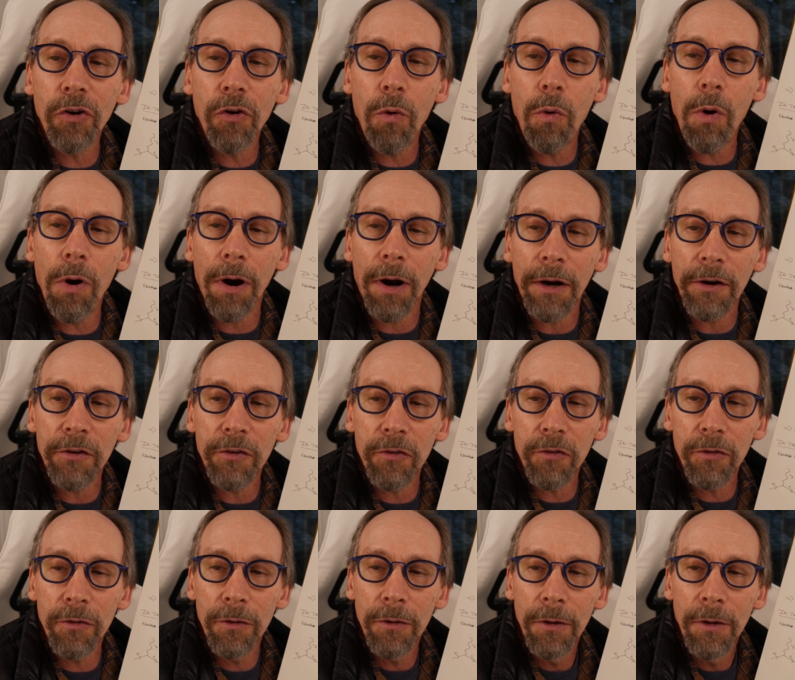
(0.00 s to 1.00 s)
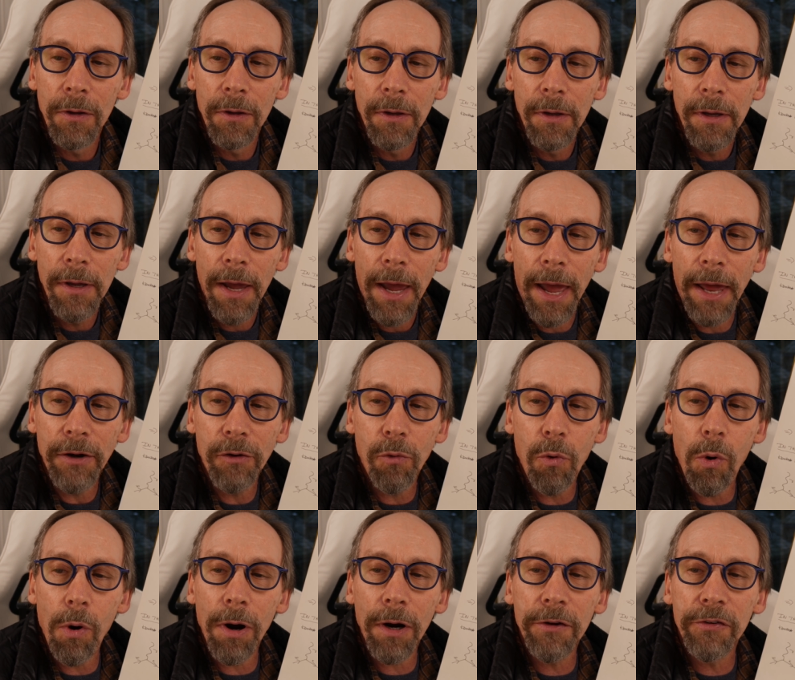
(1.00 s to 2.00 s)
quarks. And
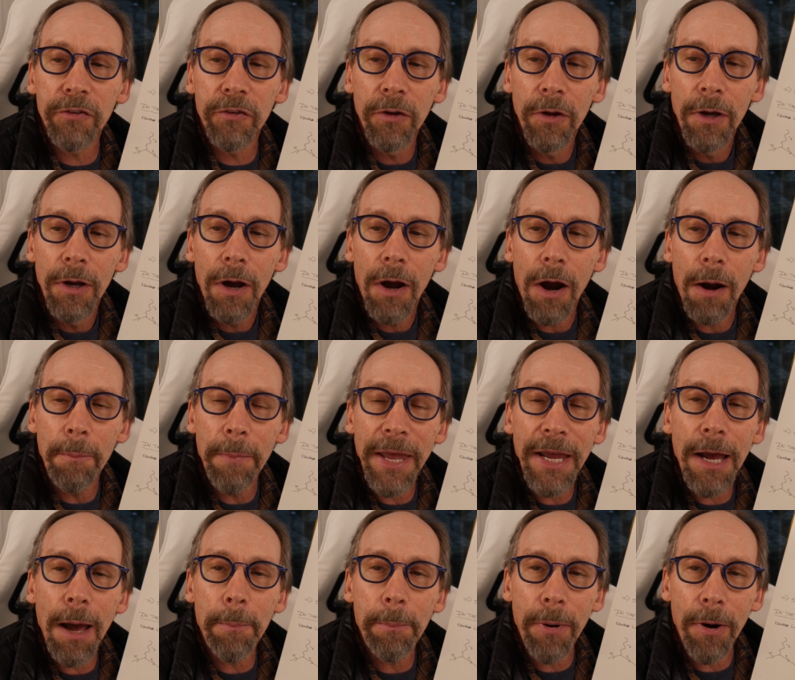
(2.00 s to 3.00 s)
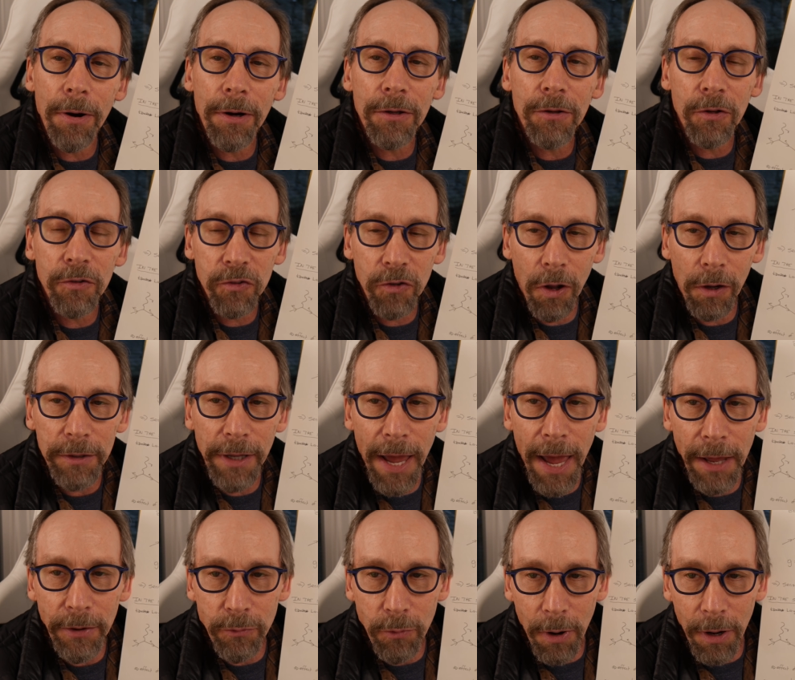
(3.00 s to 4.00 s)
quarks make up particles called
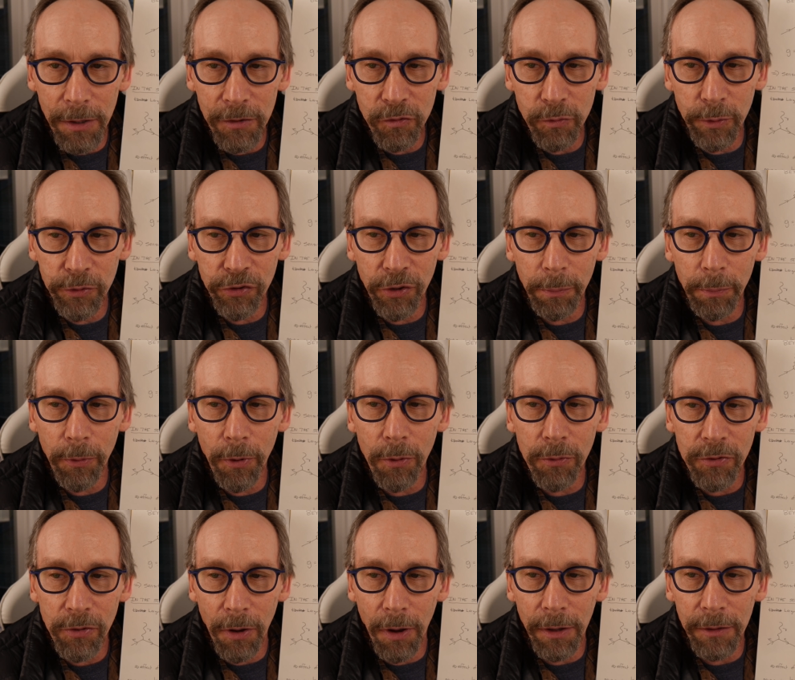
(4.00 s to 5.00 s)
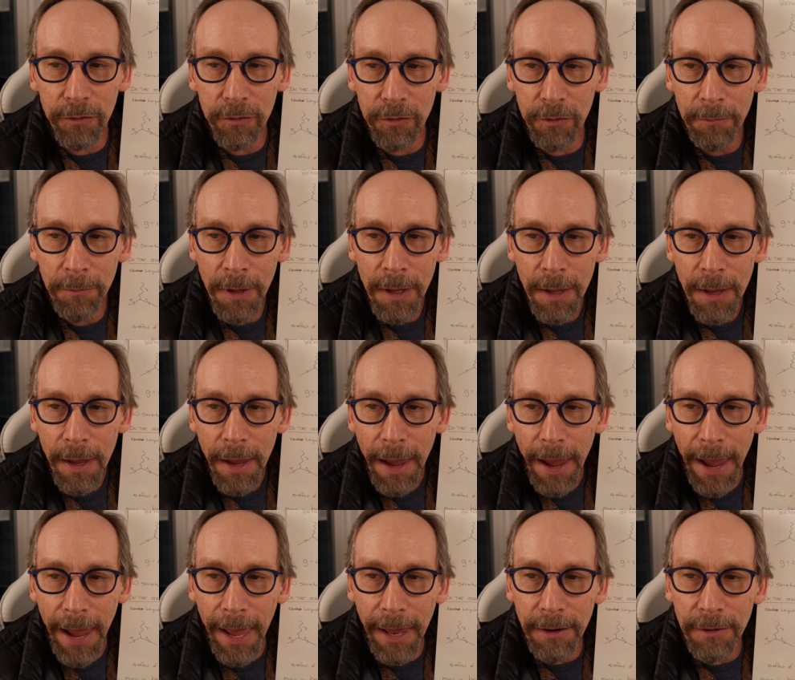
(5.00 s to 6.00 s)
hadrons, which are protons.
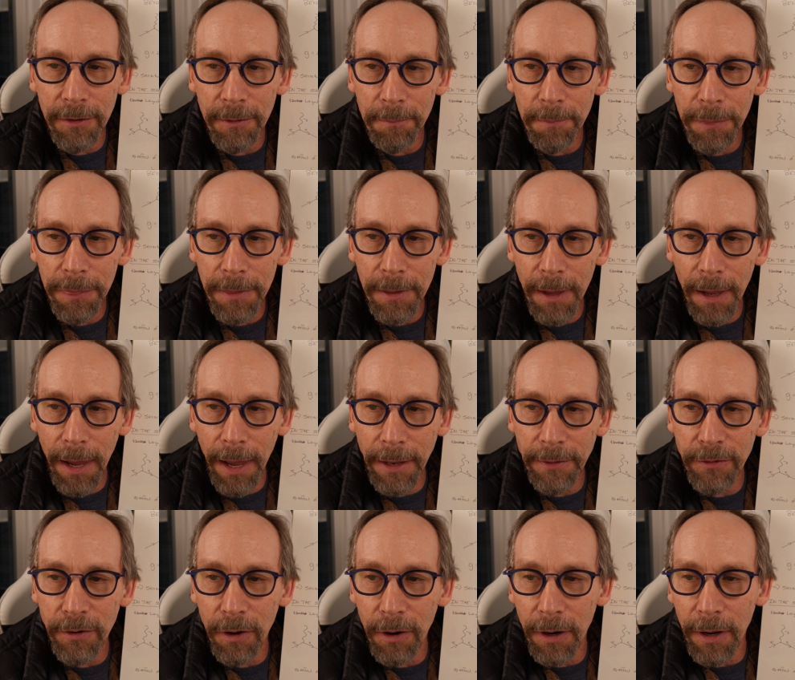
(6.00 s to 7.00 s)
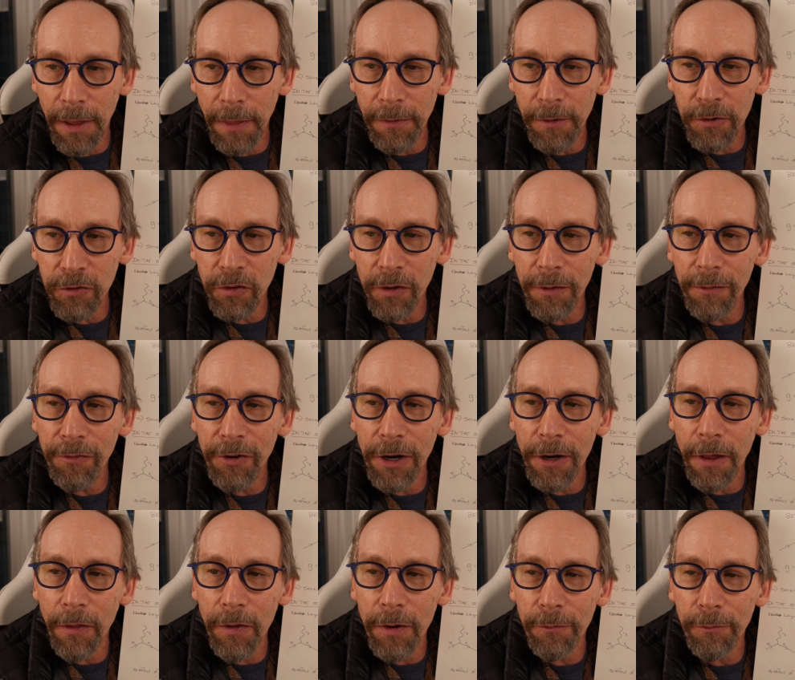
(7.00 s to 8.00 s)
And there's even
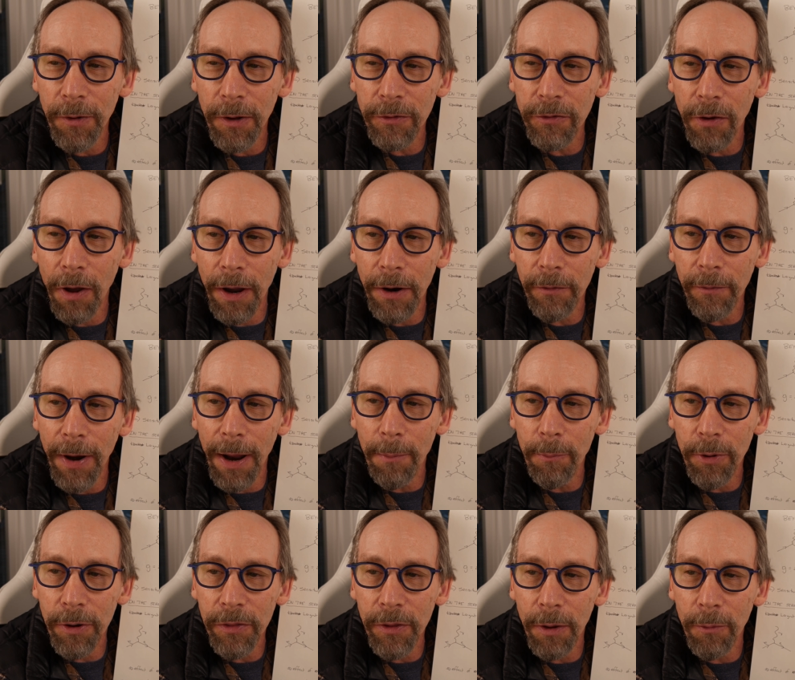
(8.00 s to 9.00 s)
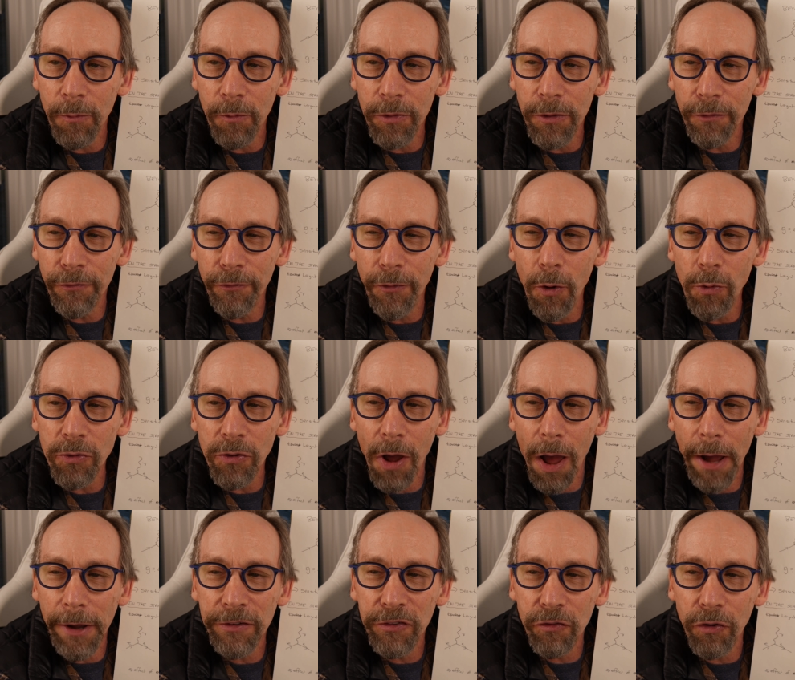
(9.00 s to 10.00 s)
another diagram where the
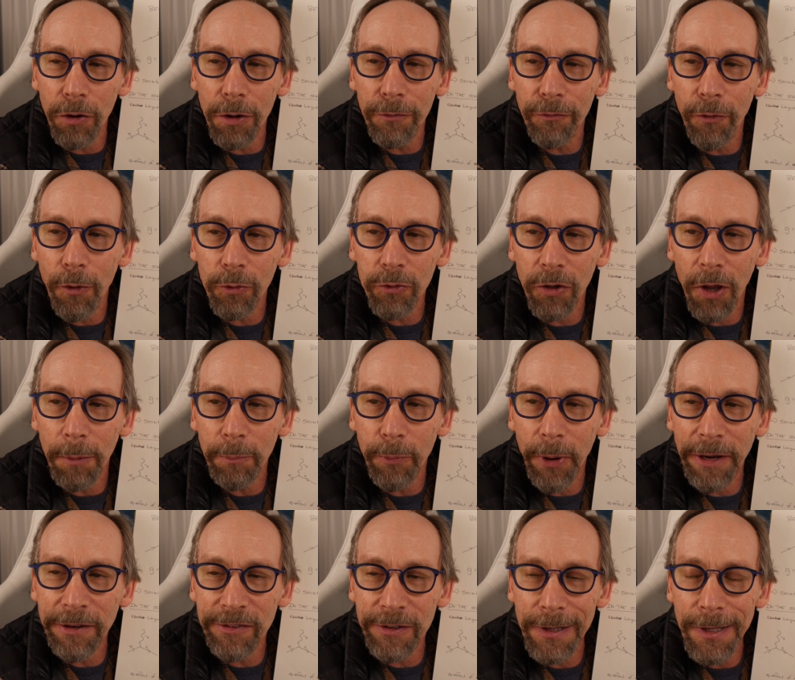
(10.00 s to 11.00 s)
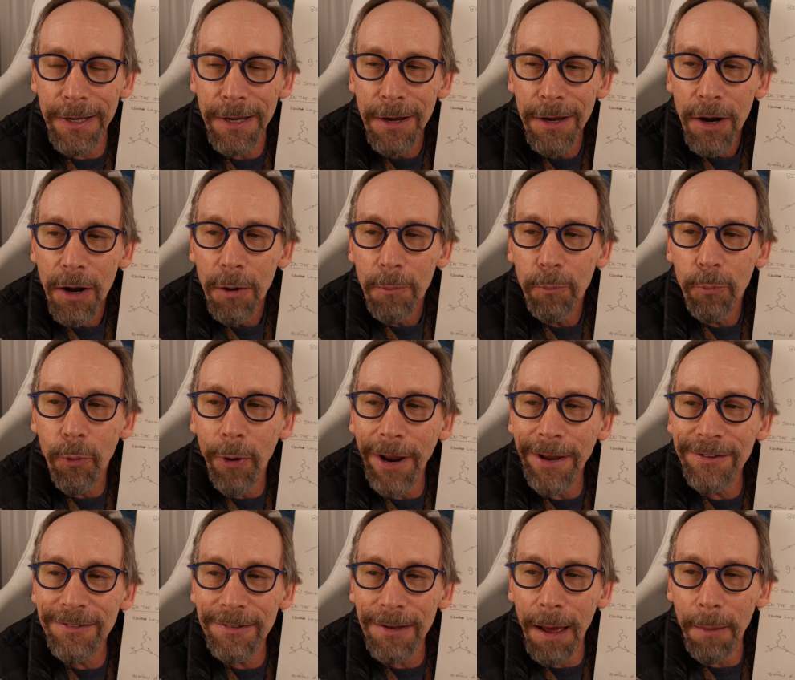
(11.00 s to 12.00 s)
external photon basically
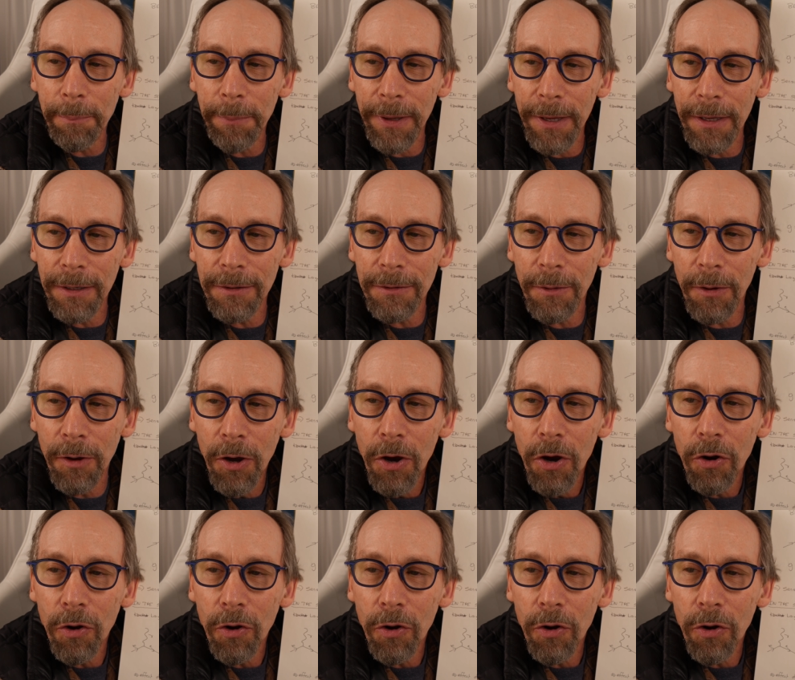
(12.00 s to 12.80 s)
breaks up into